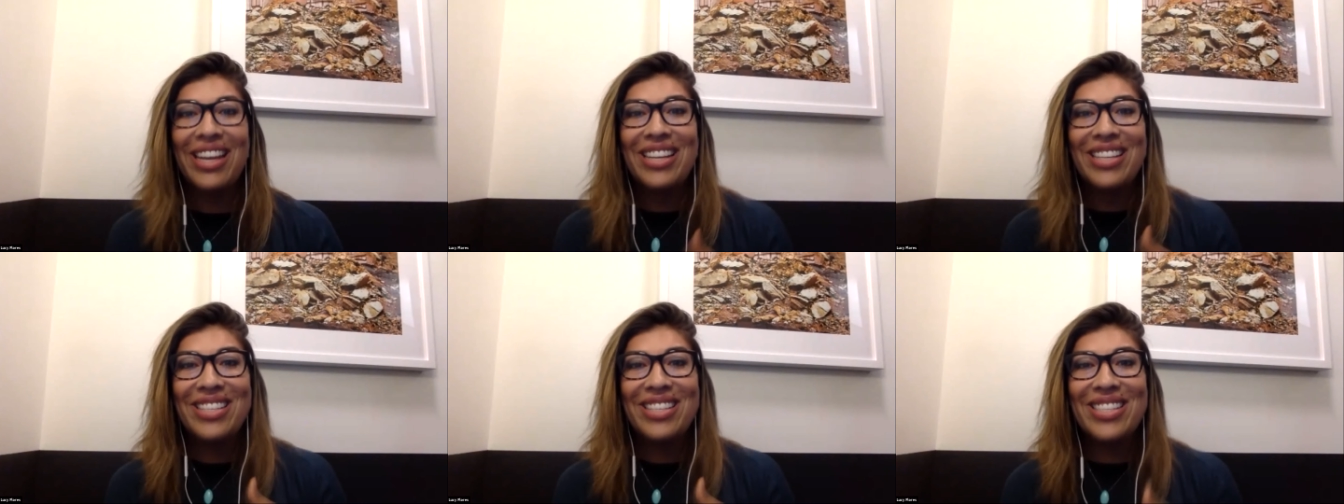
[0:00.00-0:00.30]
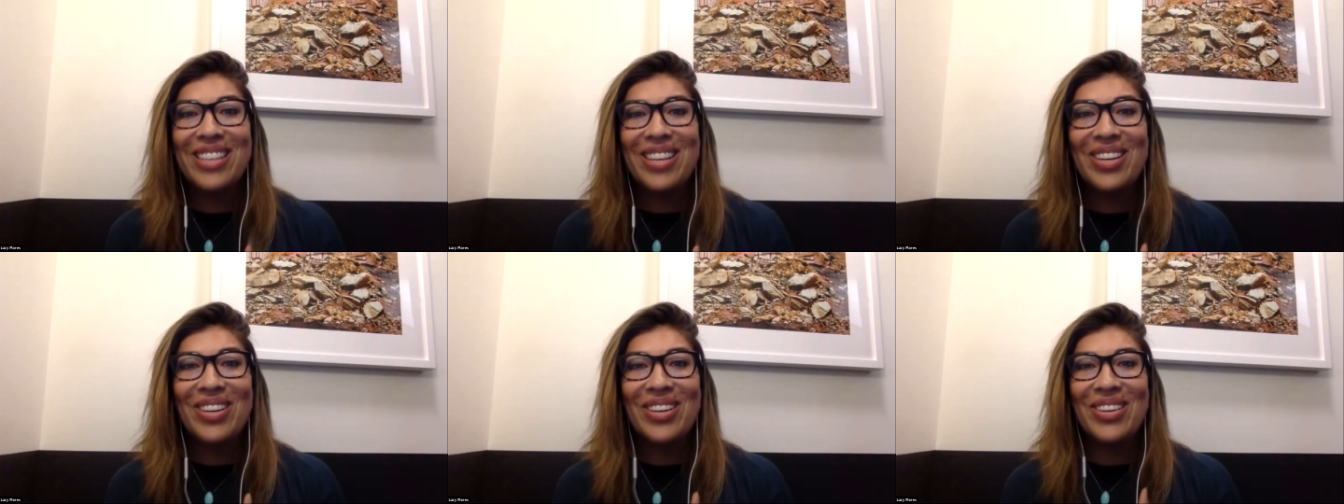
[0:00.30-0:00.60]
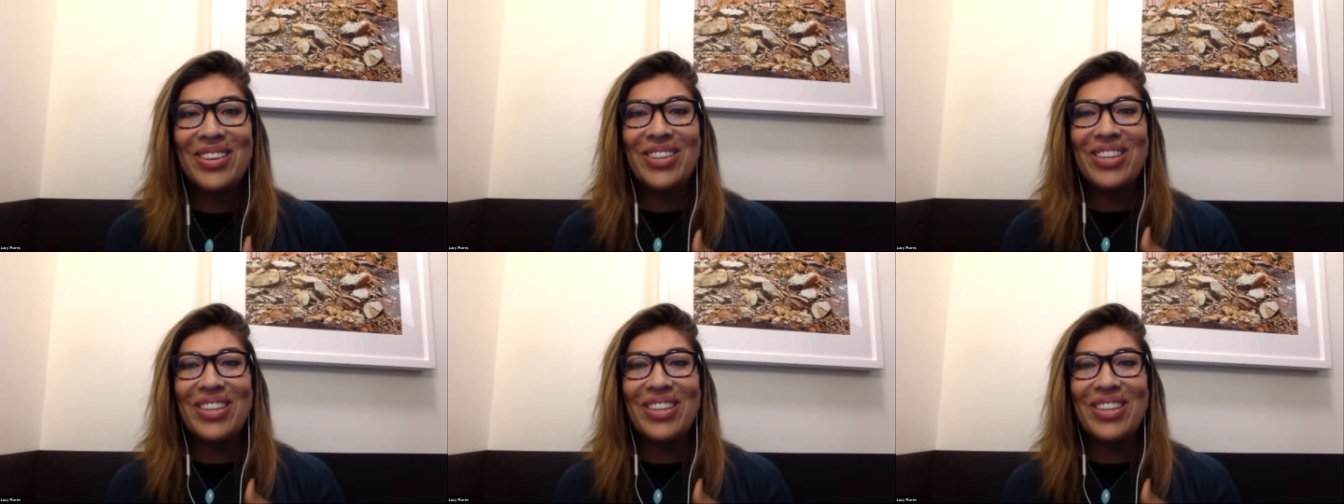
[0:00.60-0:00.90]

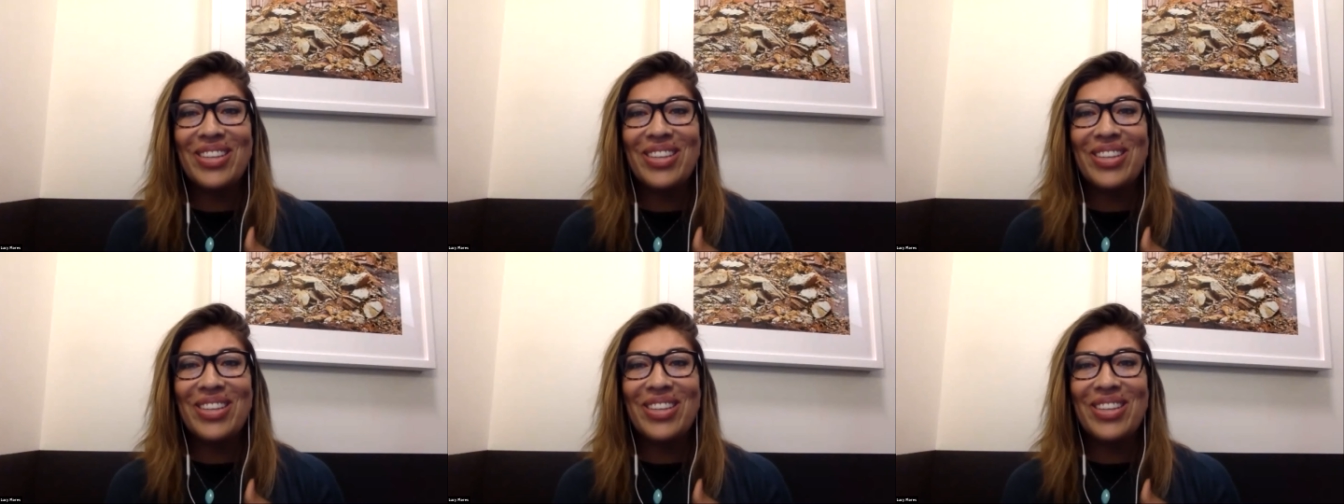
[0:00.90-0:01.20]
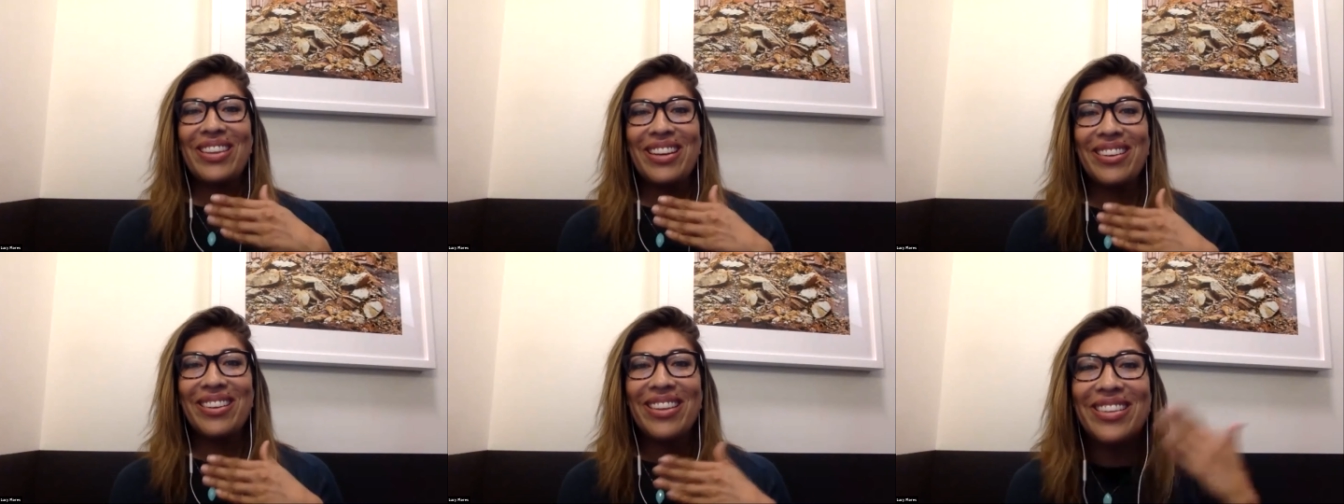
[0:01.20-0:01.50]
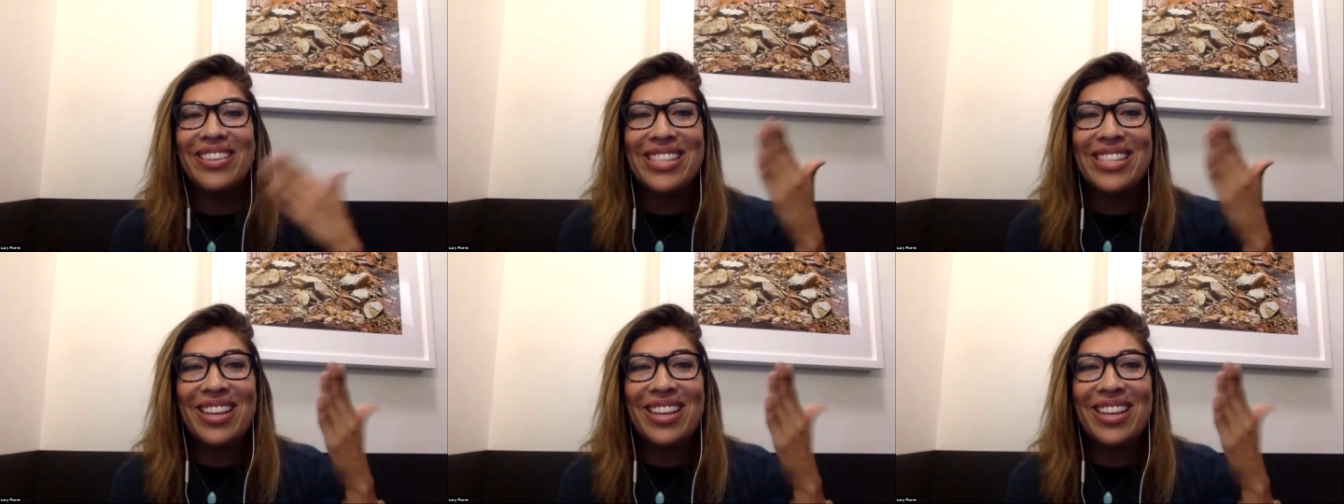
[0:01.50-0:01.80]
So, you know, there,
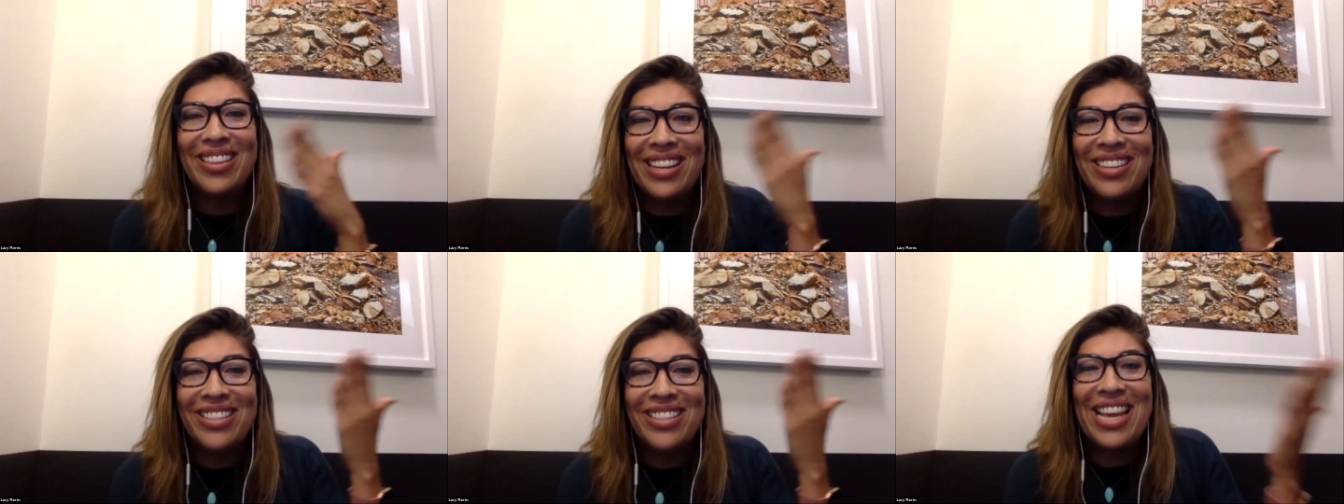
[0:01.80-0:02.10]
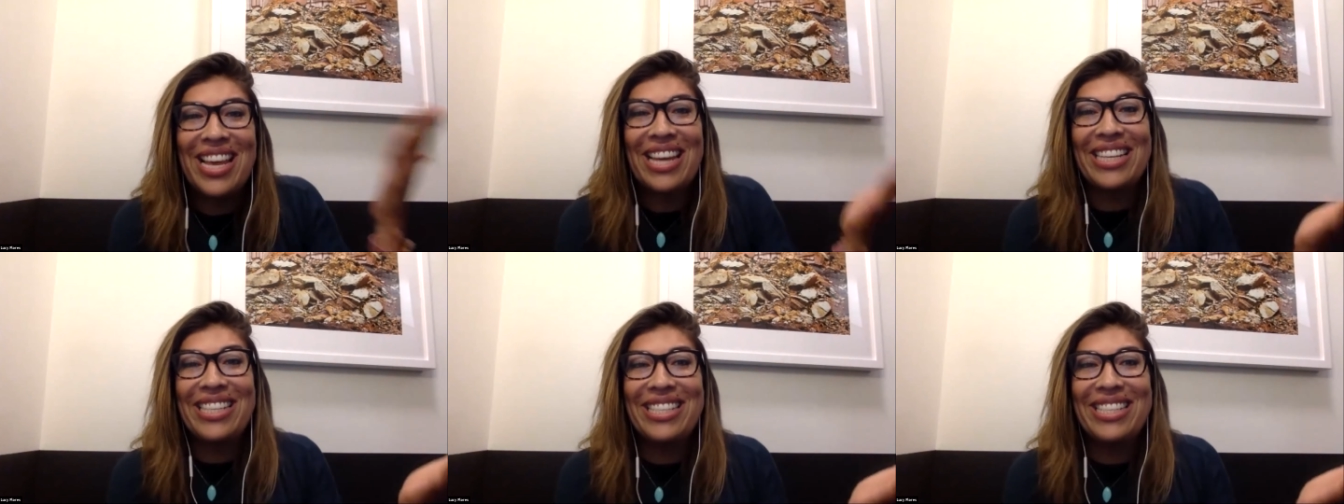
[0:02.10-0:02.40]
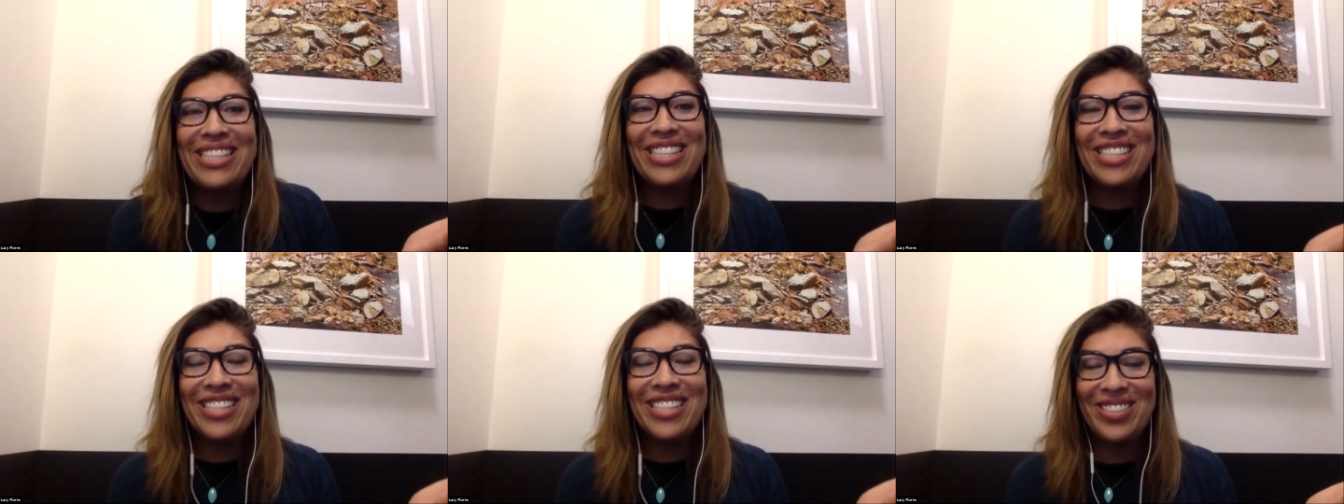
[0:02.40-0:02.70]
there's there's that
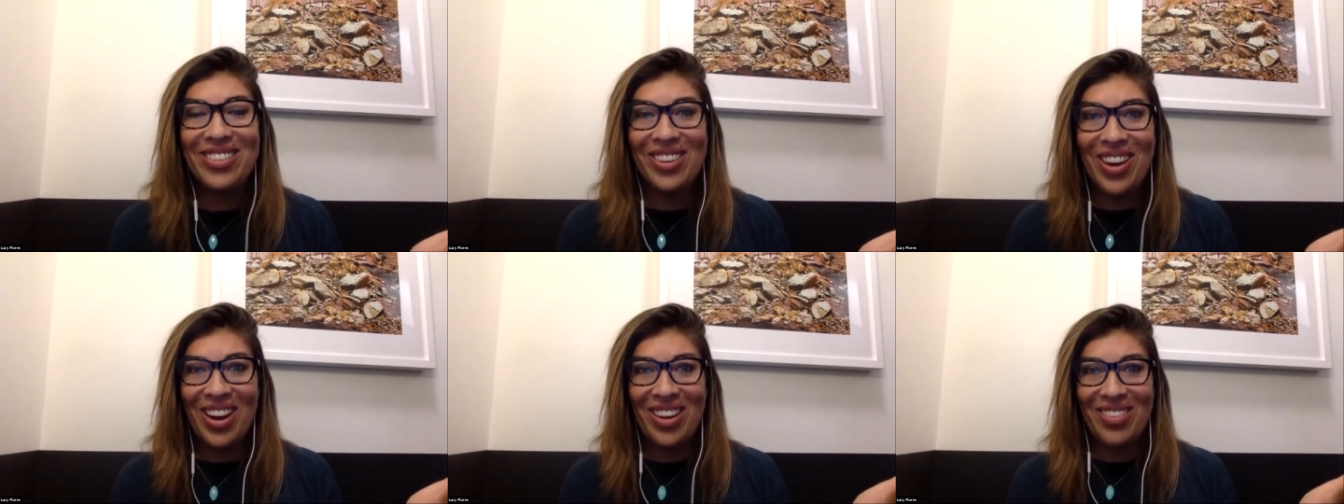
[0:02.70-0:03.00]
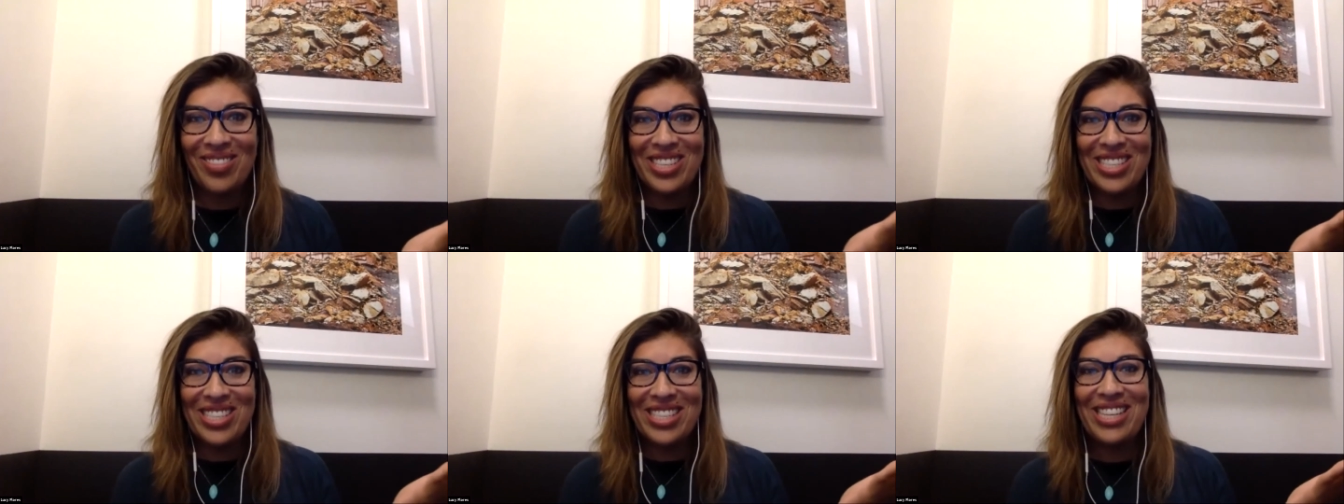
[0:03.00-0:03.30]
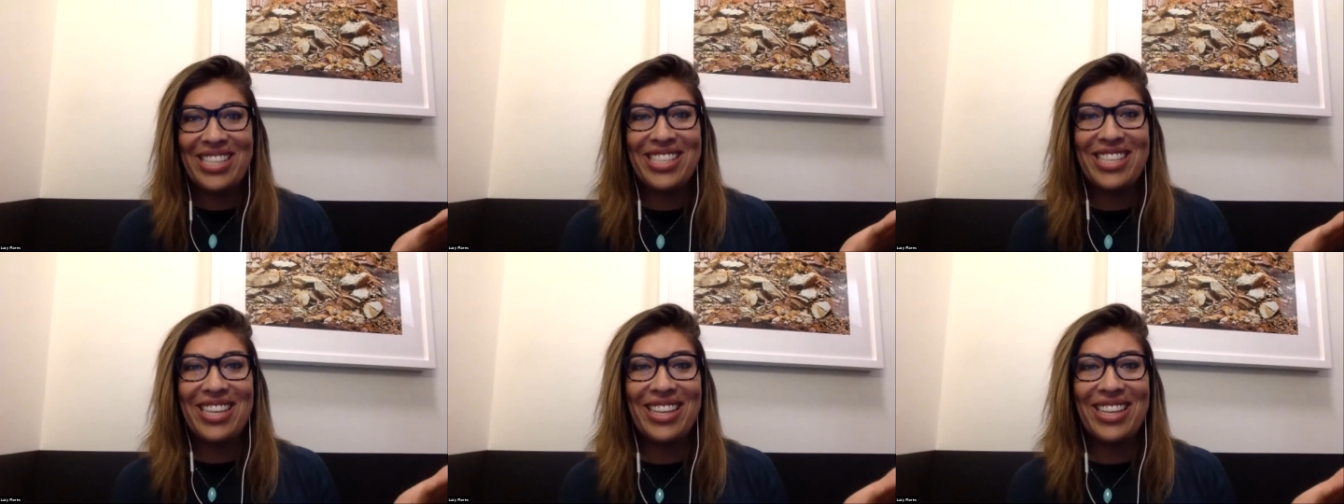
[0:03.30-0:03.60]
additional
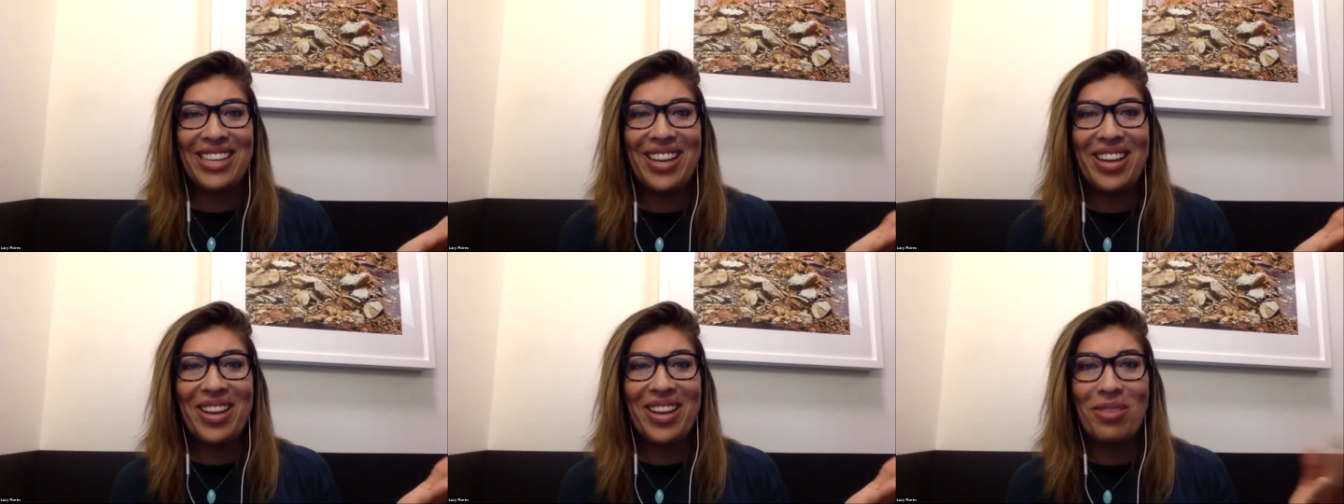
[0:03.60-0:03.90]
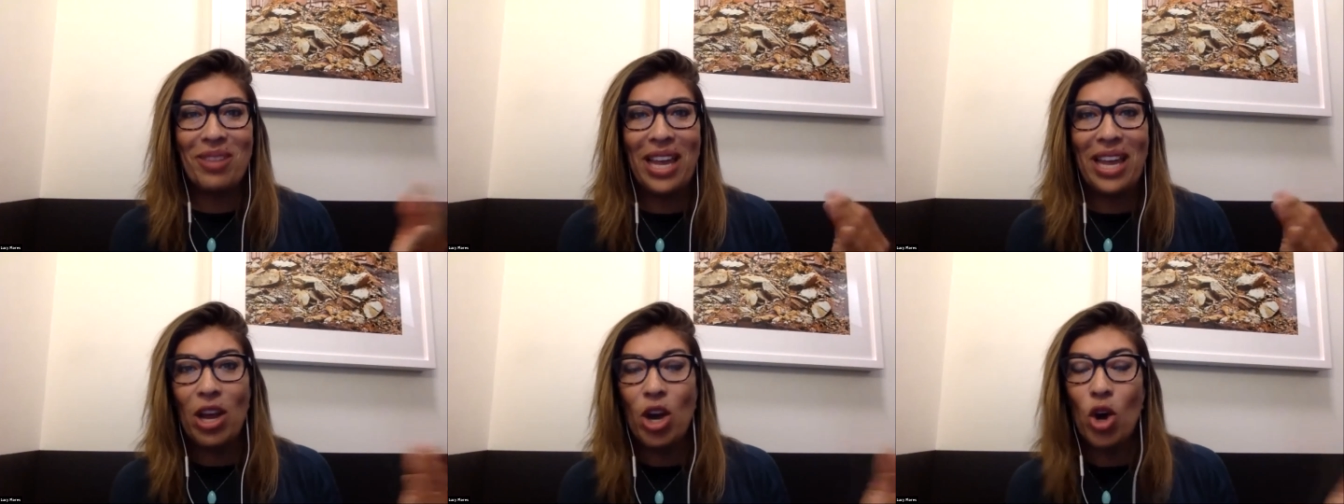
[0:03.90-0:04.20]
conversation of like,